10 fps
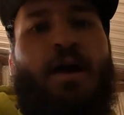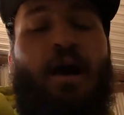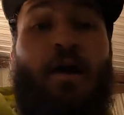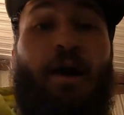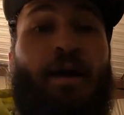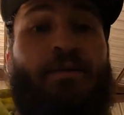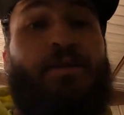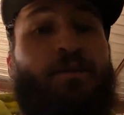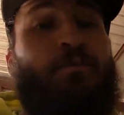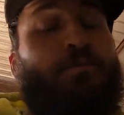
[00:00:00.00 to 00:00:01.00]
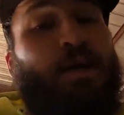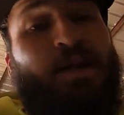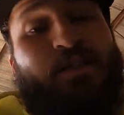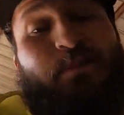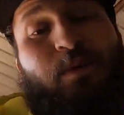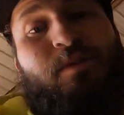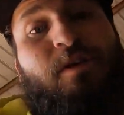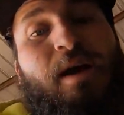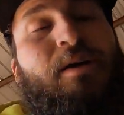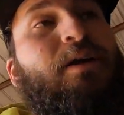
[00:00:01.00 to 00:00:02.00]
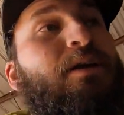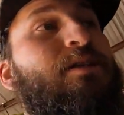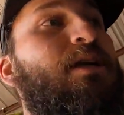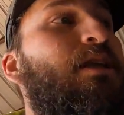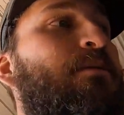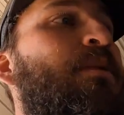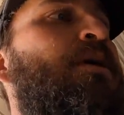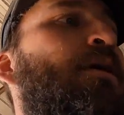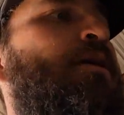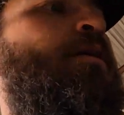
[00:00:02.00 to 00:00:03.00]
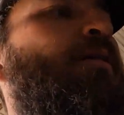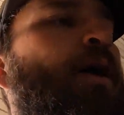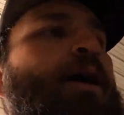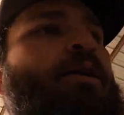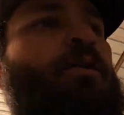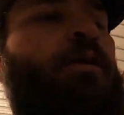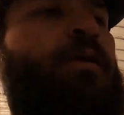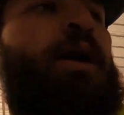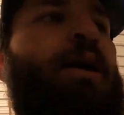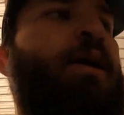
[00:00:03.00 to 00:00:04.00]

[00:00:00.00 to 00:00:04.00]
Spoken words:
All right, so bell housing bolts are out. You can see them right over